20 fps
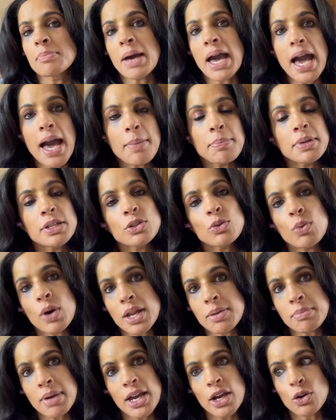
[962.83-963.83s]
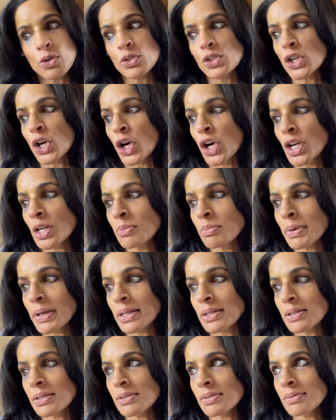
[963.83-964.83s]
happy to wind my own yarn,
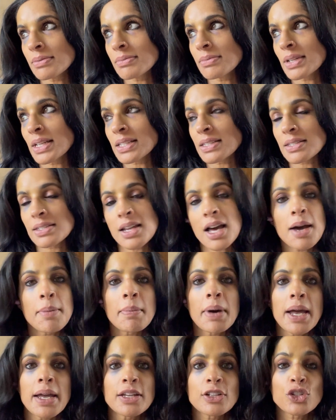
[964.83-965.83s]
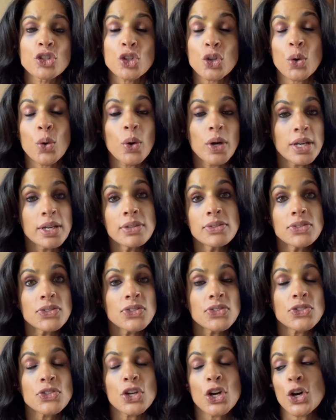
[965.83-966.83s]
but it's not my choice.
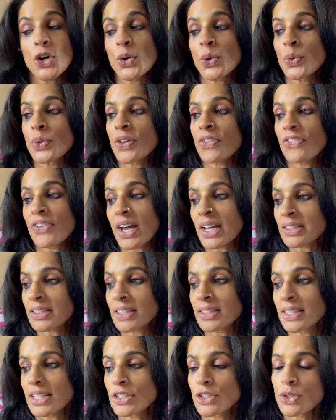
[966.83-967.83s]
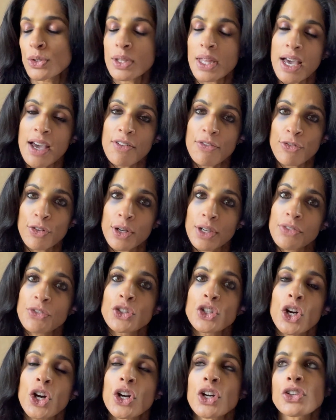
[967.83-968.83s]
So the fact that they do that free of
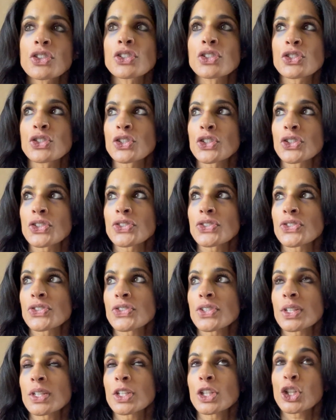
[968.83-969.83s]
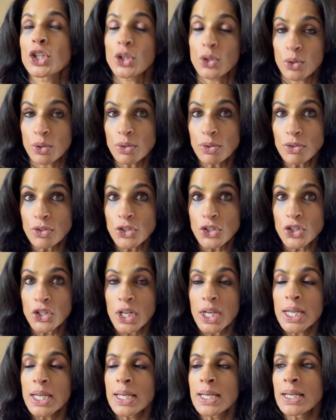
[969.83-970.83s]
charge is just huge.
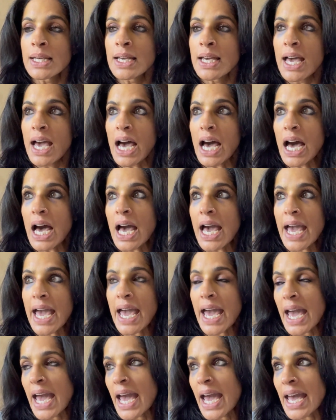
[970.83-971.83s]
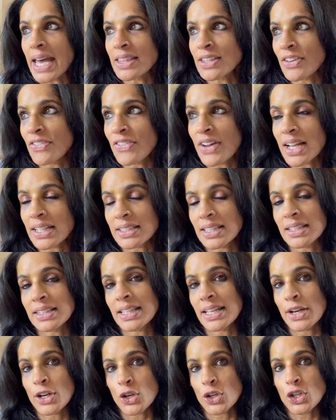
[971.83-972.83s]
And the fact that
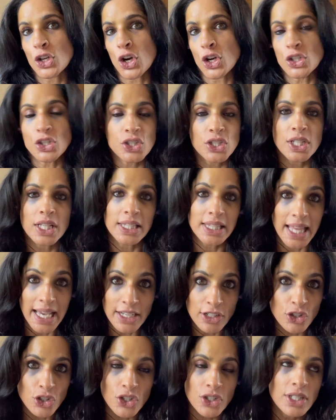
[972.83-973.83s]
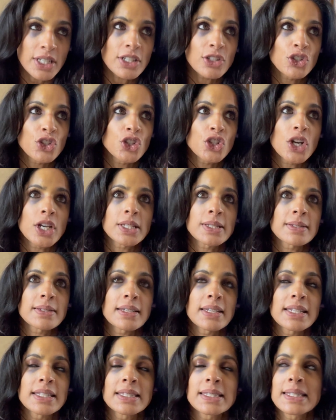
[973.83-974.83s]
their yarn selection is just
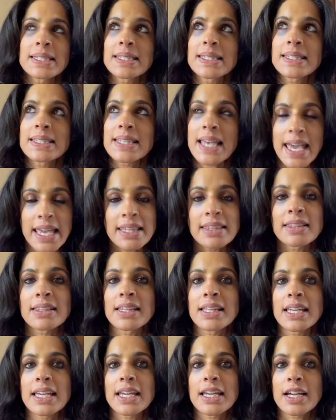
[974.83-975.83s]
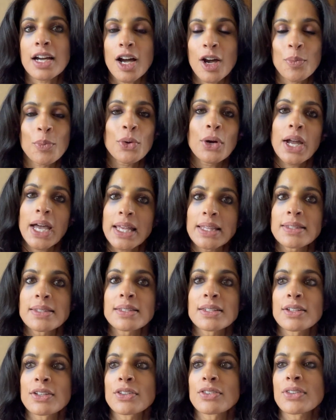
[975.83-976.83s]
insanely
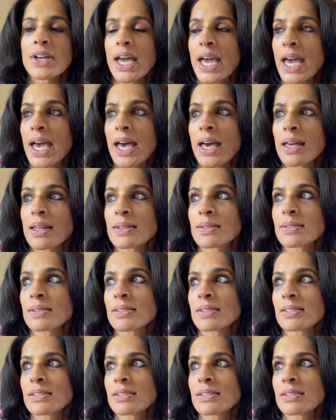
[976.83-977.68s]
comprehensive, and